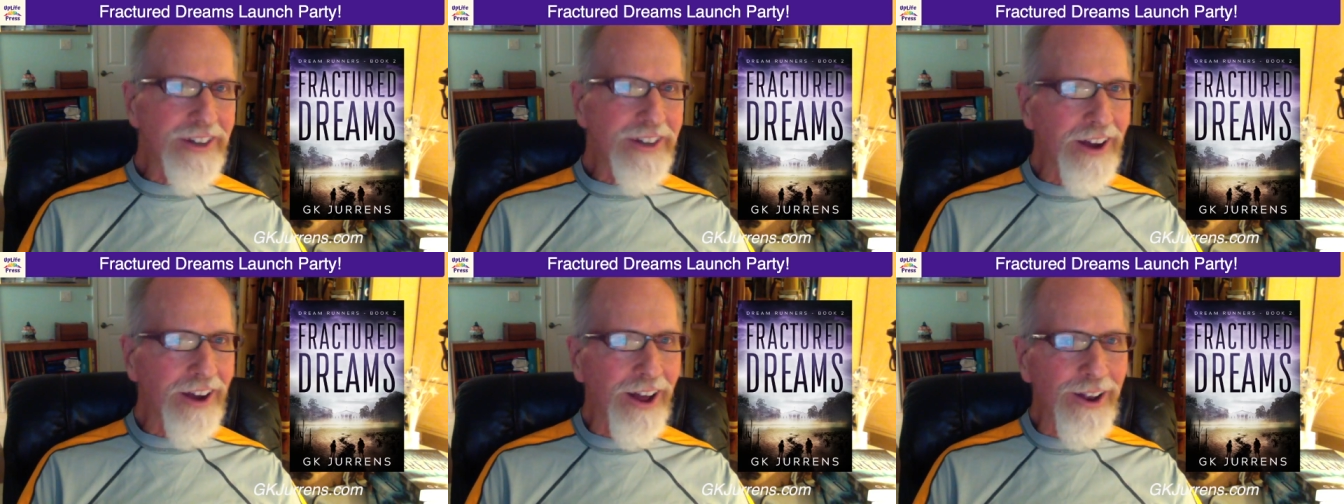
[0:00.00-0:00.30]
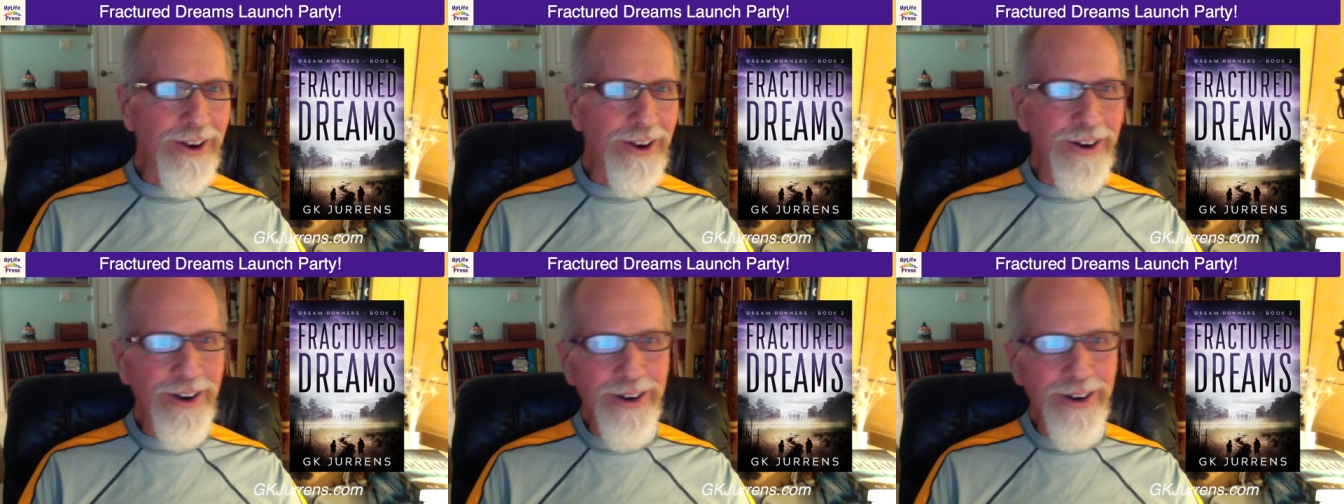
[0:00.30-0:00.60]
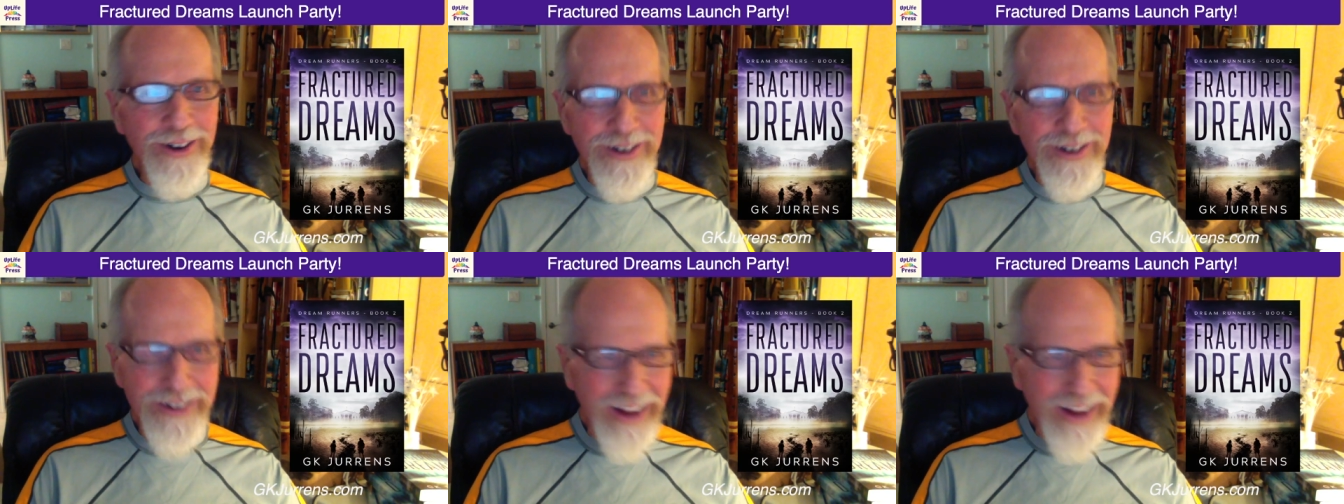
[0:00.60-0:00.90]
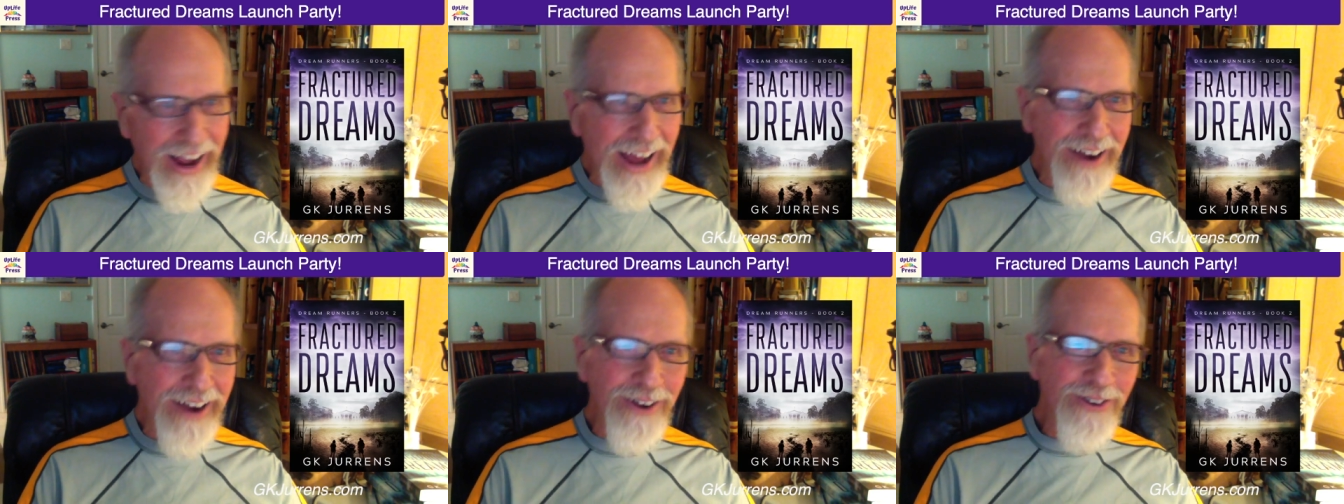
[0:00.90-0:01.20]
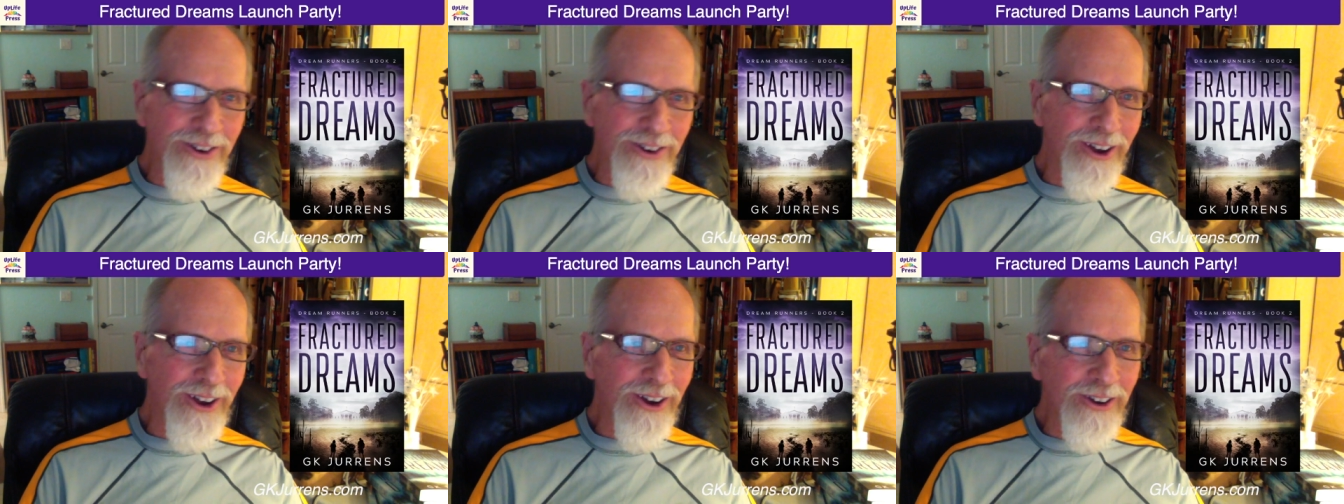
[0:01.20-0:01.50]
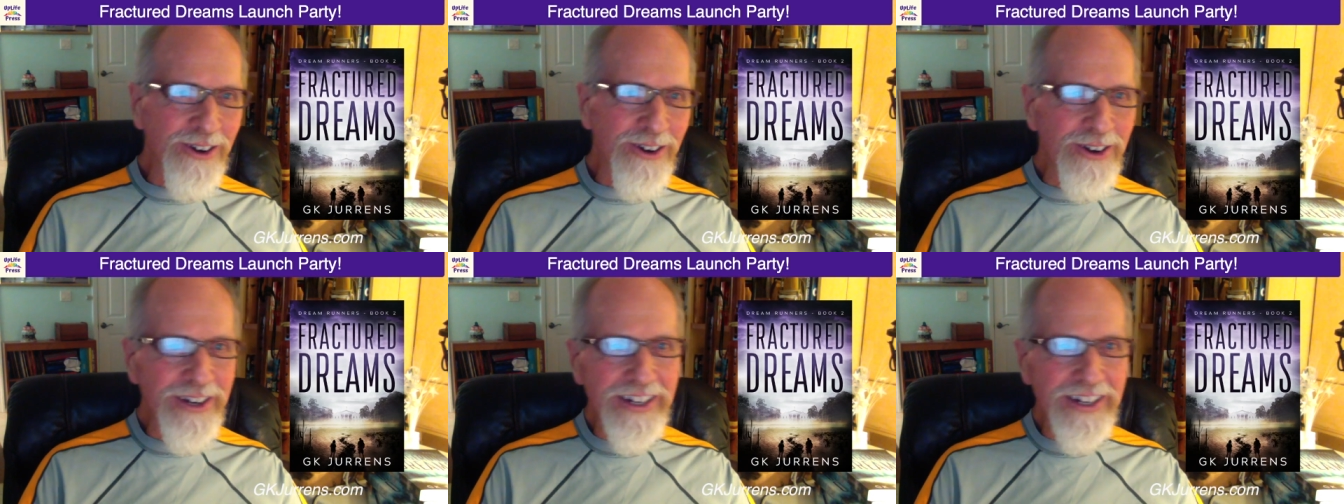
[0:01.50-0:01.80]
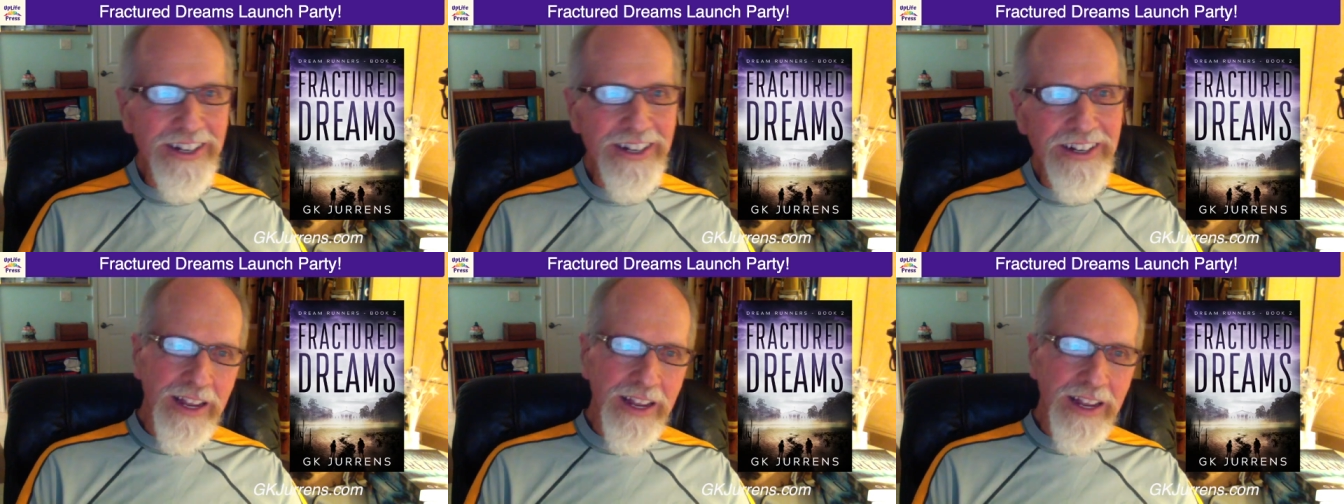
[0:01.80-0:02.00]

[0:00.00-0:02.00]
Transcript: color, I don't know.